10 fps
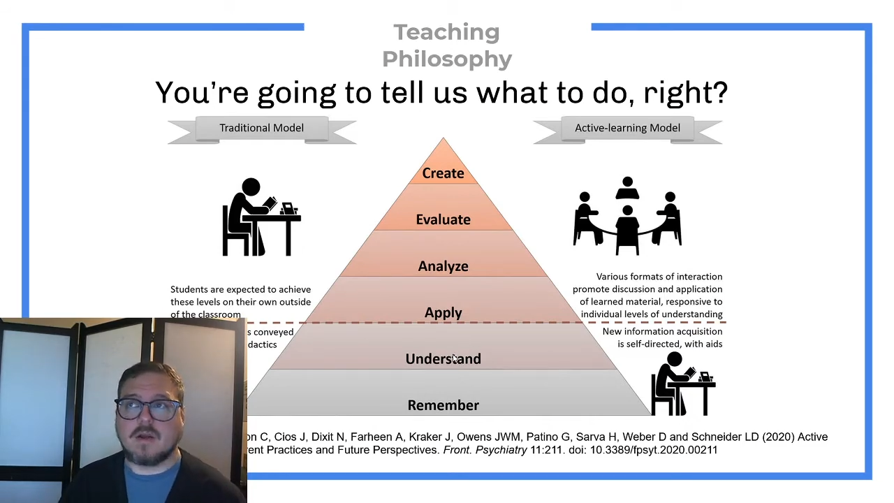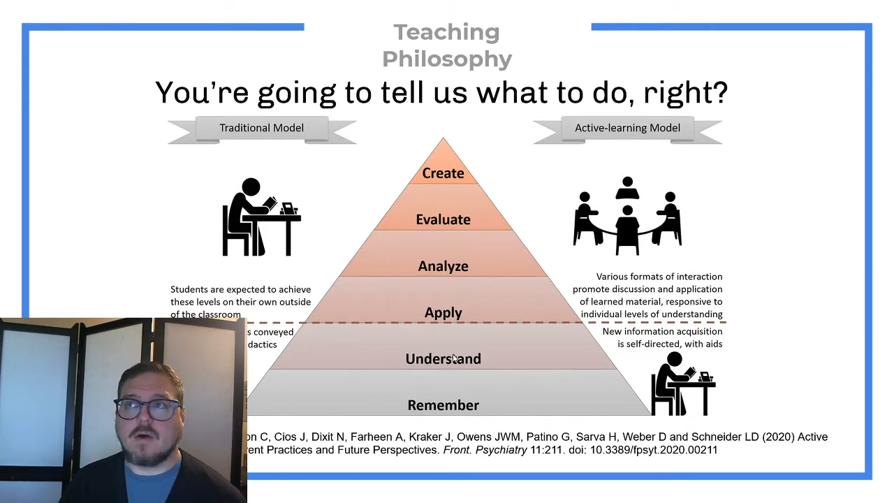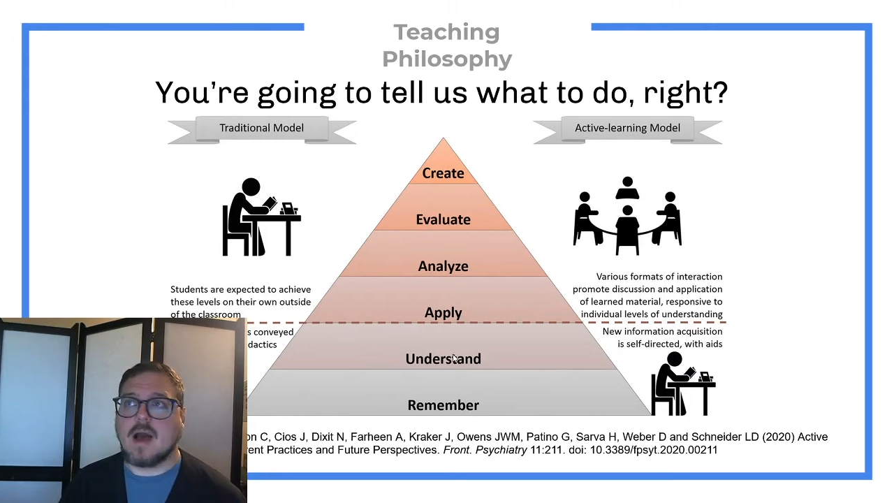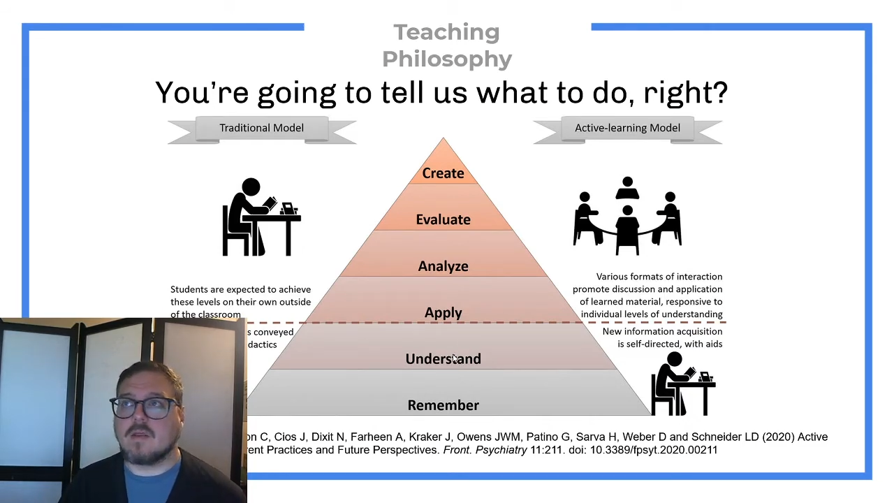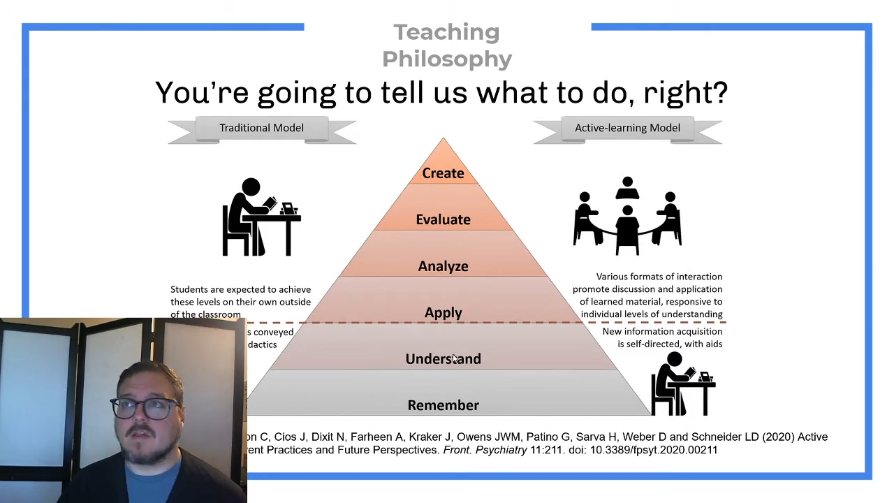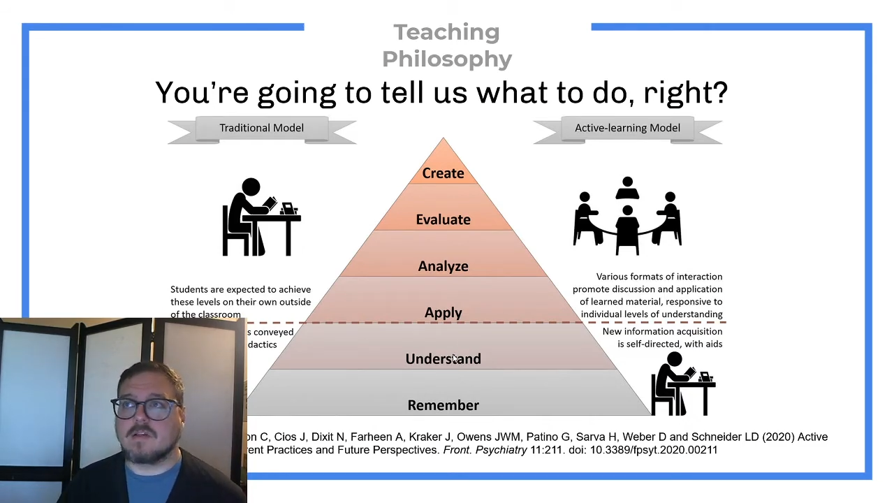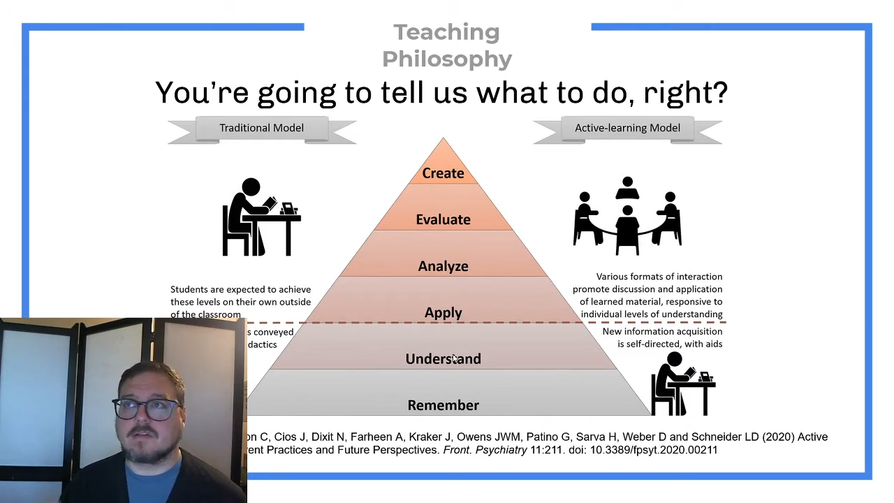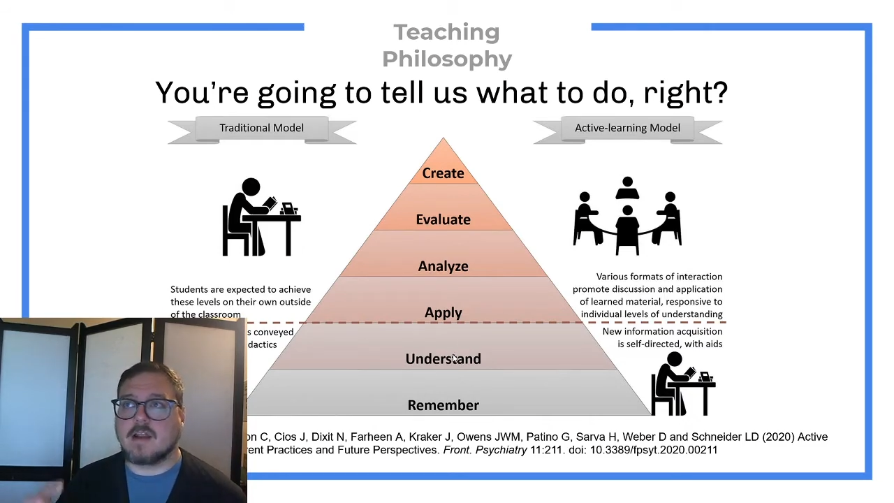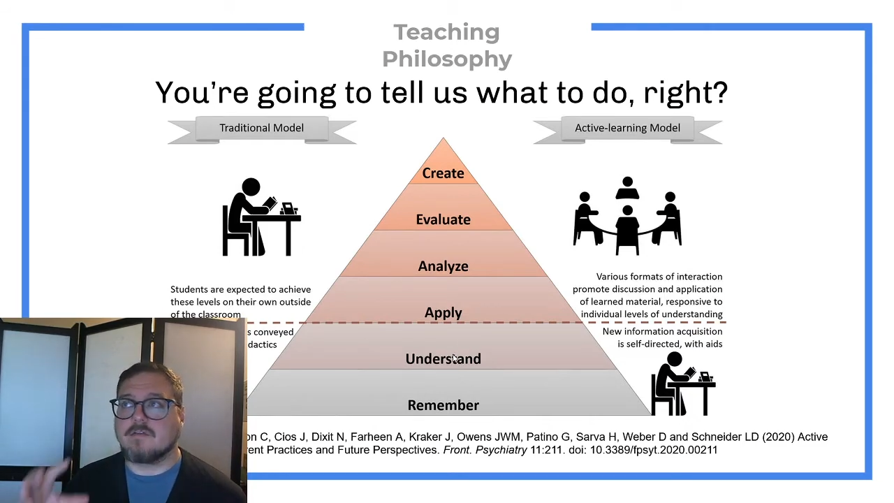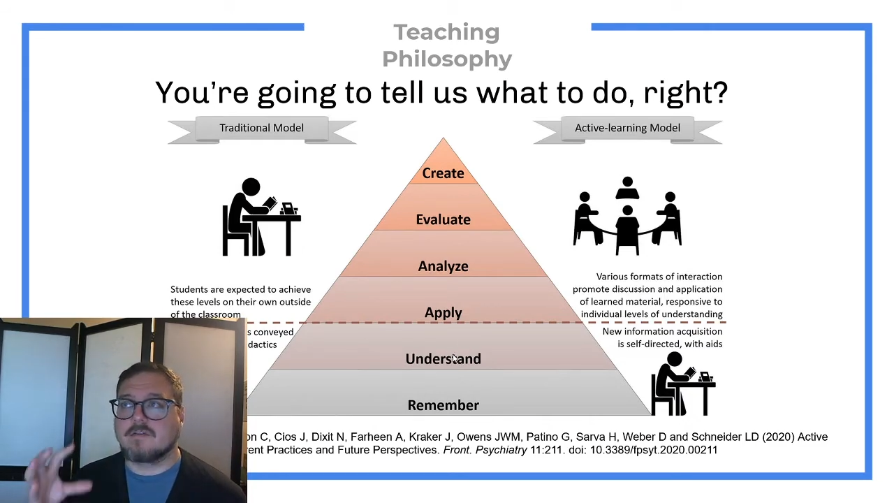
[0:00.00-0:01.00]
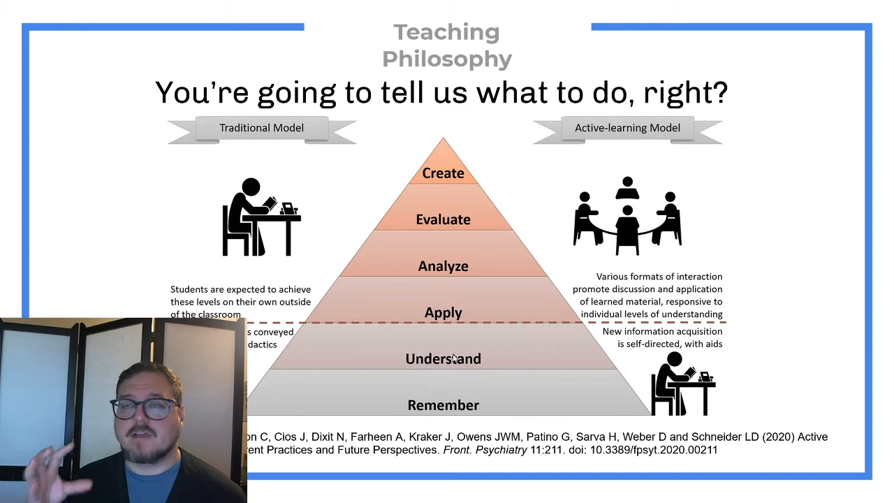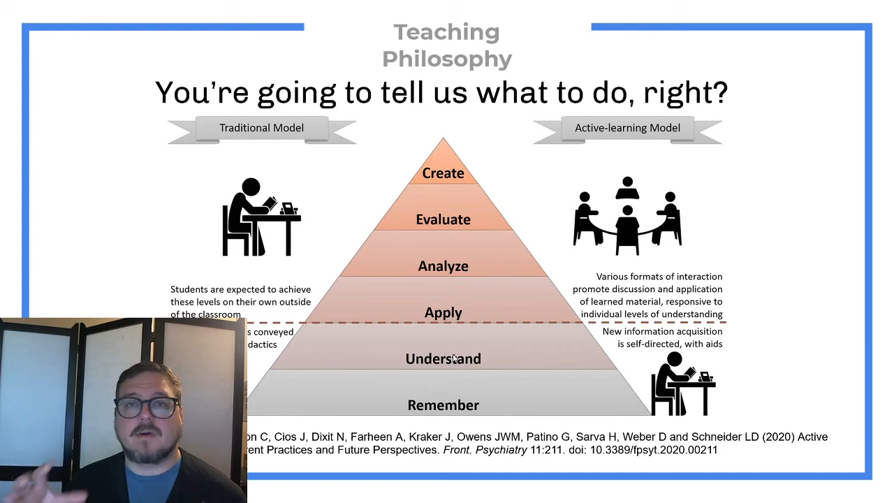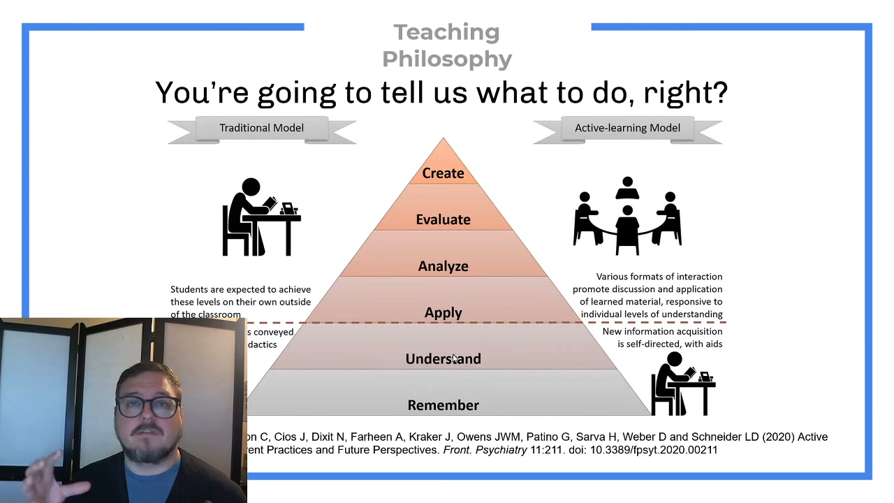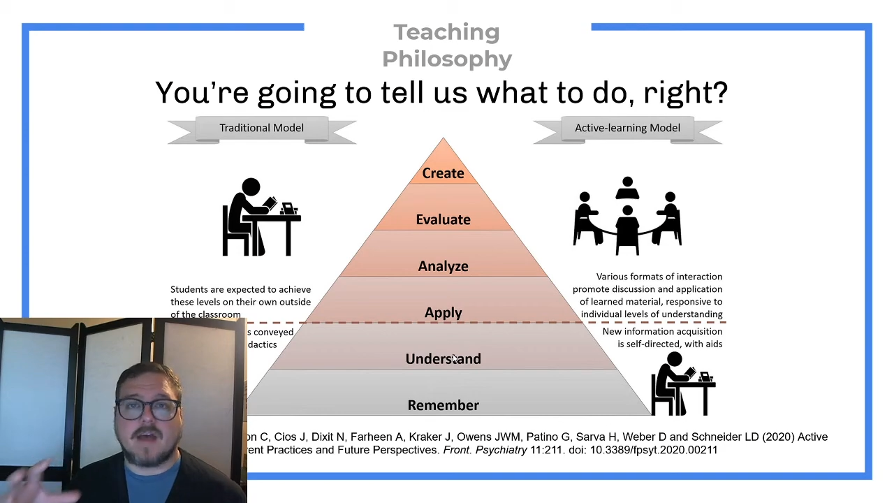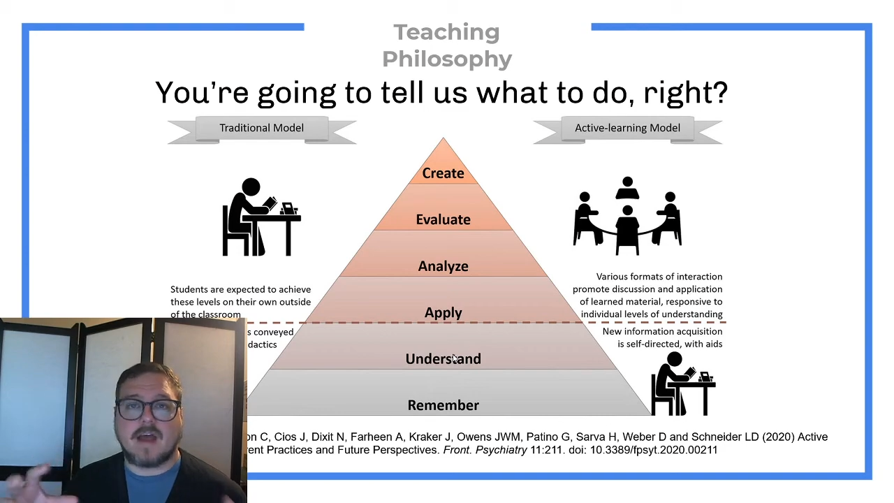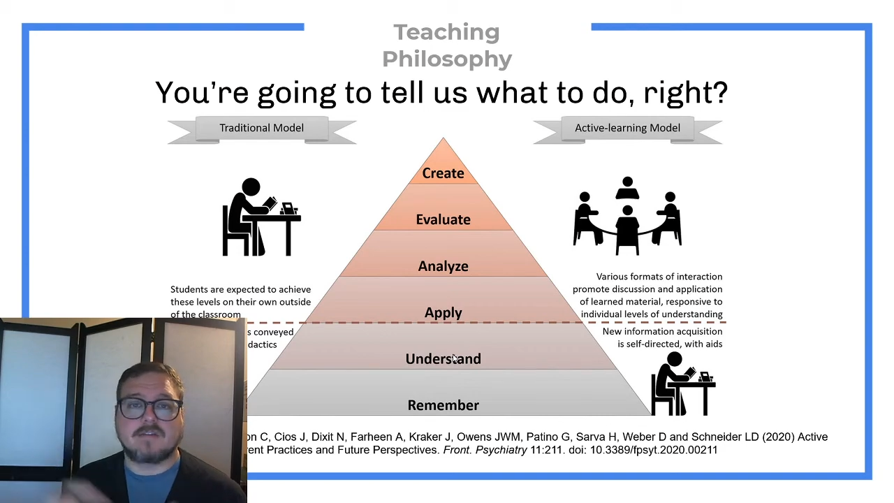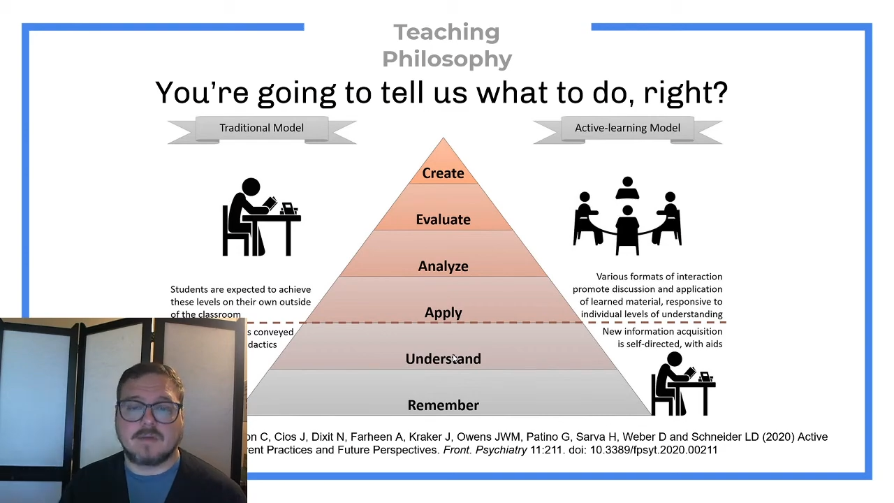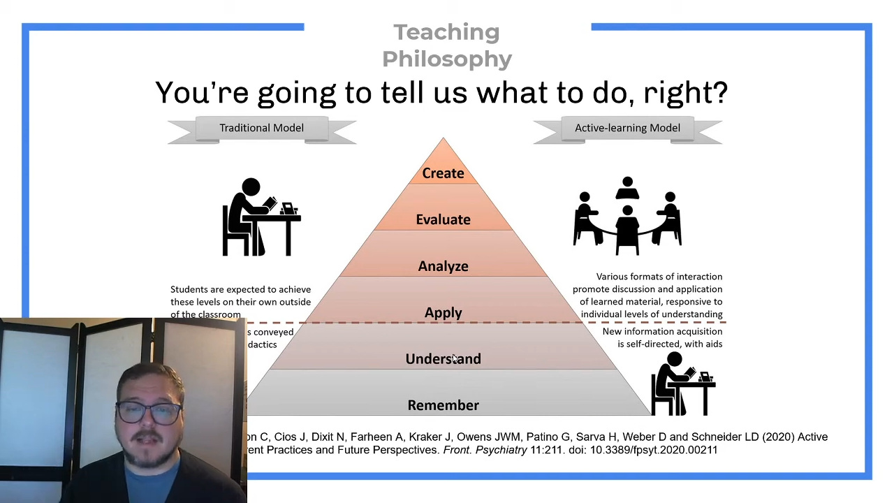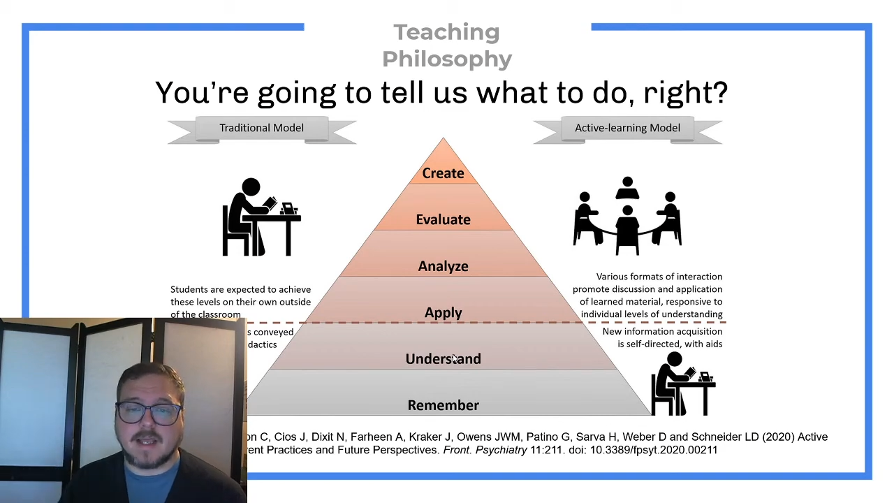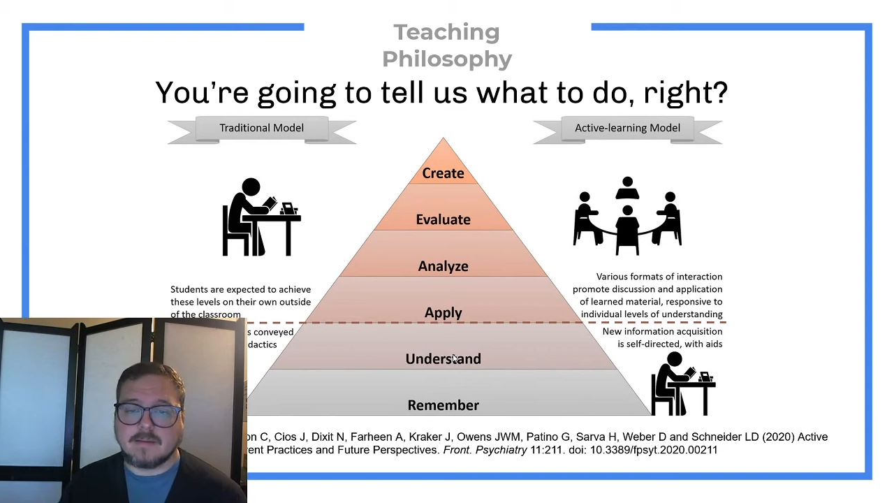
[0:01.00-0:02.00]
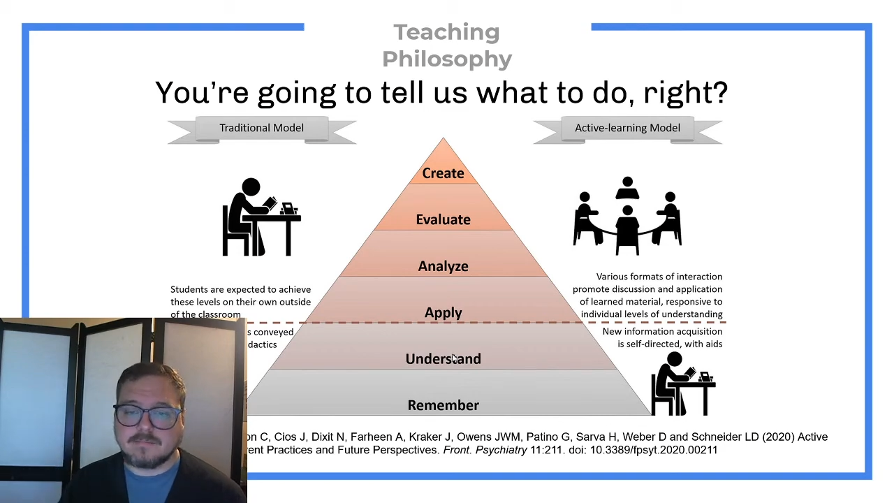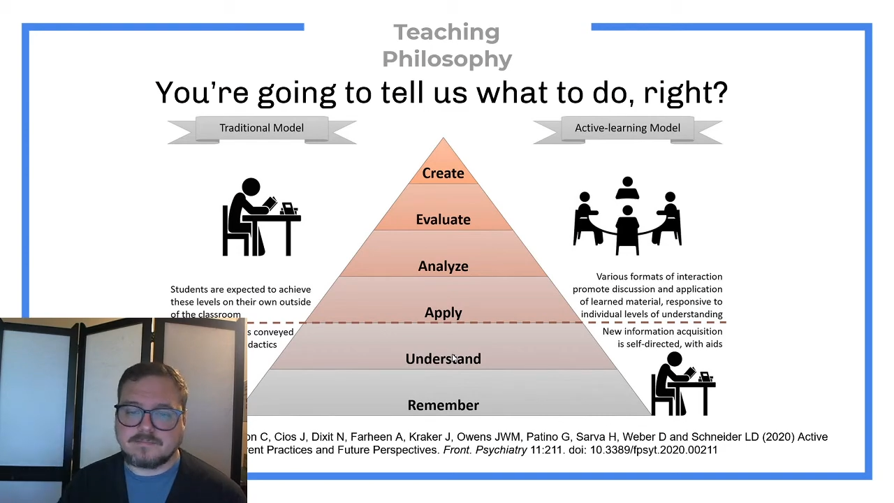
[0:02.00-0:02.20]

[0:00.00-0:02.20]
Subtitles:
how do these kind of separate facts relate.